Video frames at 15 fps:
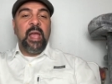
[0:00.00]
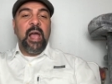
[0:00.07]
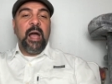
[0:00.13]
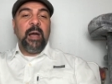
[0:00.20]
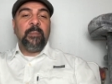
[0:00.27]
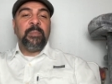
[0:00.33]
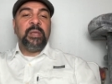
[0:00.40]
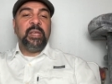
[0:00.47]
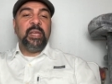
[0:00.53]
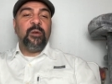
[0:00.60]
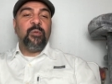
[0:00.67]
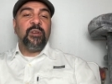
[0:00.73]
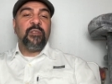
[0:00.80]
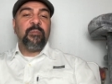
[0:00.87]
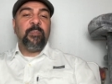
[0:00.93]
I'm
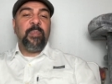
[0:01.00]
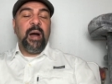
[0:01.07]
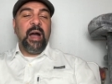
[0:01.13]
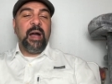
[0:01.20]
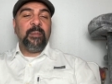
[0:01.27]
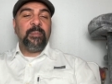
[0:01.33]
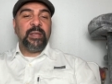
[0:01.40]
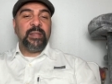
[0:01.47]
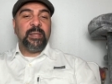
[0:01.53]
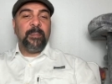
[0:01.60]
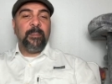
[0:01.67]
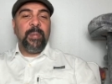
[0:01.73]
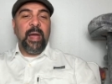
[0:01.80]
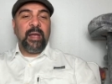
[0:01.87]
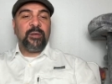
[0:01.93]
here with Bob in the
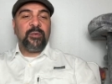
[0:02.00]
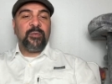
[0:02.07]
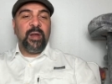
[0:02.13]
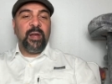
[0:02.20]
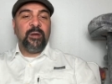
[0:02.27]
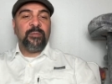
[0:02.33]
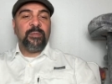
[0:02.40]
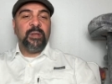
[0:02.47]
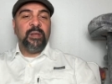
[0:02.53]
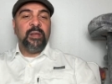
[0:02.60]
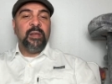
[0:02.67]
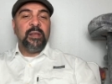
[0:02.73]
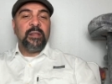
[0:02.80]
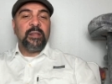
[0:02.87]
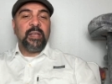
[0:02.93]
background.
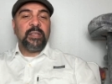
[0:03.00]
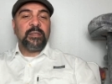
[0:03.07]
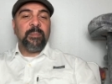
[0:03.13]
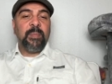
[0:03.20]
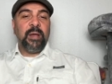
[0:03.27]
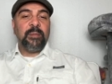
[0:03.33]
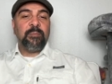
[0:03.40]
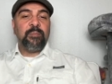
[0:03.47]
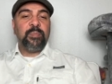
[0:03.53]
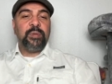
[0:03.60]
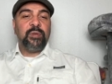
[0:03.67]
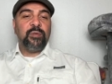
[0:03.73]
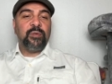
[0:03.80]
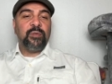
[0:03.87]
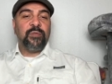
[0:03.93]
That's my
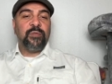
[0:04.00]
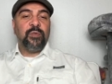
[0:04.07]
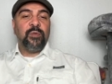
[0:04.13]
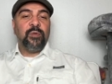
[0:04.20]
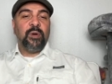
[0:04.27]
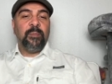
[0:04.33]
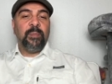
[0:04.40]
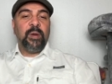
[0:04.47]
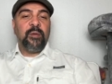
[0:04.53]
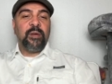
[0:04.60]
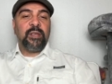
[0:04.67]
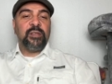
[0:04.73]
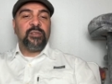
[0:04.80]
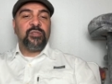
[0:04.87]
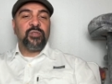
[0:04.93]
beautiful
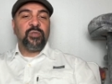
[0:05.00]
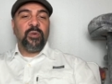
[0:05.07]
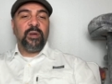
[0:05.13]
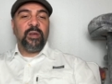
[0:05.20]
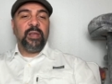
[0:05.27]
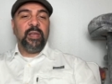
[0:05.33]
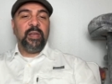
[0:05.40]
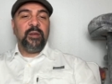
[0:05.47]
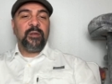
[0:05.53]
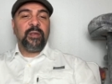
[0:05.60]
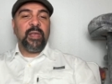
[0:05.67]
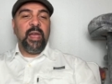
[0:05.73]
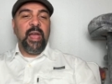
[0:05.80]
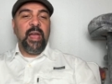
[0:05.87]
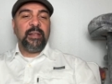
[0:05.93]
American short hair
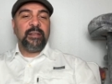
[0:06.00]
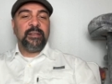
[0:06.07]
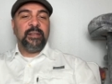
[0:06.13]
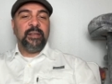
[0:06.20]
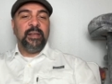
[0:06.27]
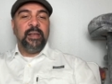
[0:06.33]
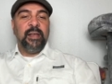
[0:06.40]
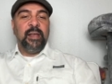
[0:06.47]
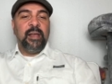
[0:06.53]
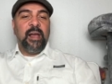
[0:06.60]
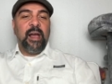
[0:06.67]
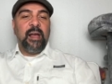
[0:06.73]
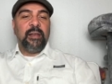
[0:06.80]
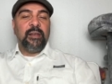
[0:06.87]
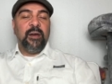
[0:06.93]
cat.
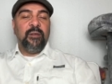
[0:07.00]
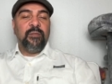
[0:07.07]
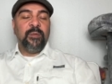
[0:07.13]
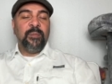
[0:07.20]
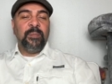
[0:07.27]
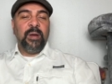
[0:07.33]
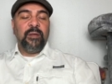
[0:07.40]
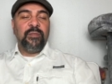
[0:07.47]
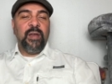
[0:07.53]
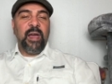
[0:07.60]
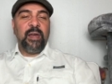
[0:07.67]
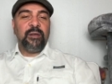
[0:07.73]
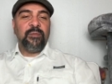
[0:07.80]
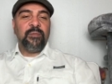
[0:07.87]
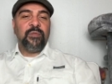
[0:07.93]
I love him. I've
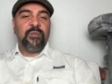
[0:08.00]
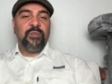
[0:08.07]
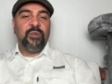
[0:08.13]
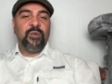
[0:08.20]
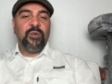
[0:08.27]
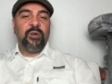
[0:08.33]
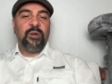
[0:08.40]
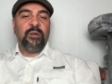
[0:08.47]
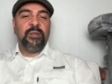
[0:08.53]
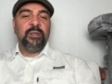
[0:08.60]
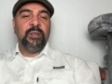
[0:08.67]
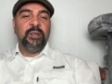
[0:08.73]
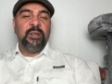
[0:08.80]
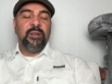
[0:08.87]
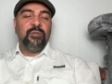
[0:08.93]
had him for
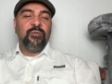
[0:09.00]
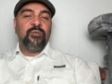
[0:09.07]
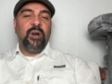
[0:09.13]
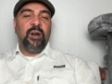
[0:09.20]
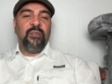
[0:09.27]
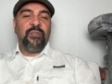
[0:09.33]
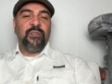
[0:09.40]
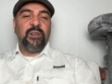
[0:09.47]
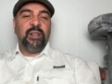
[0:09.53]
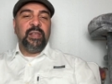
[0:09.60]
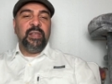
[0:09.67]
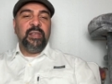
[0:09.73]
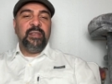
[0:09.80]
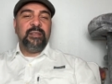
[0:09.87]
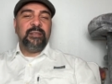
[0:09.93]

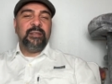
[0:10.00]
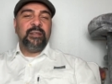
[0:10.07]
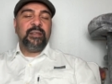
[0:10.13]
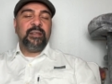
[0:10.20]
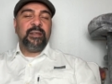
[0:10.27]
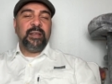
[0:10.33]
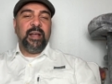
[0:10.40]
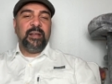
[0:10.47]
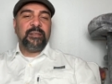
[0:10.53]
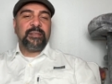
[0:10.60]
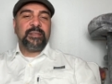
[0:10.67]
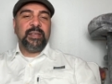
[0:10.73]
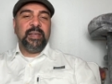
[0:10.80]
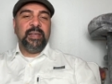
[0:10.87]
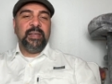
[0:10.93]
roughly, I'll
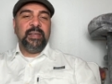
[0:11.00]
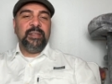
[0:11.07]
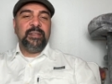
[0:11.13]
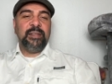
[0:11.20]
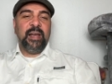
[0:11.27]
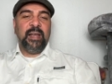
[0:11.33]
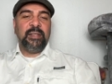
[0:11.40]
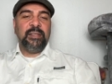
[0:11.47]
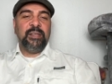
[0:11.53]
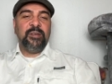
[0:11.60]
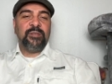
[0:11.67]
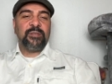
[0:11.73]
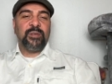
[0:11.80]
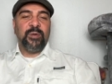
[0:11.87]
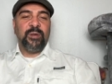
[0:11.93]
say 9
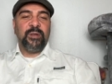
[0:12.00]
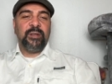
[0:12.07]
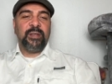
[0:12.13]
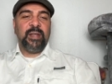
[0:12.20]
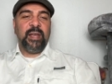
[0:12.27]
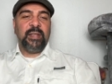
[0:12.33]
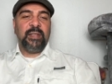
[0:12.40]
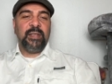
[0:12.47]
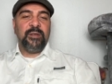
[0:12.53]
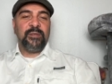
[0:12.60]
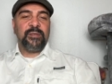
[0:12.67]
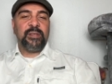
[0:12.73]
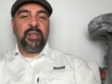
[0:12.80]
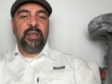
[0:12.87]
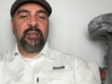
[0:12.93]
years, going on 9
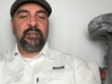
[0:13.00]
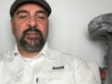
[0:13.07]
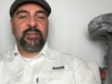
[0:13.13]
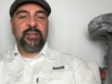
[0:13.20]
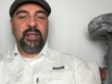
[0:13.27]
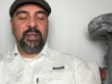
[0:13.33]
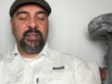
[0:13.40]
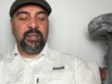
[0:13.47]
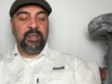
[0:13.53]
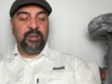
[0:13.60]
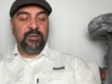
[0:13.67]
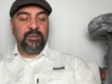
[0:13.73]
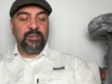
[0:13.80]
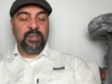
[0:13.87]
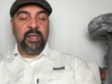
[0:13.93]
years. Yes, 9
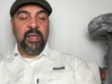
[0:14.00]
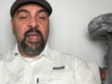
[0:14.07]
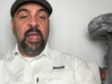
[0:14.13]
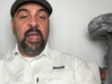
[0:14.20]
years.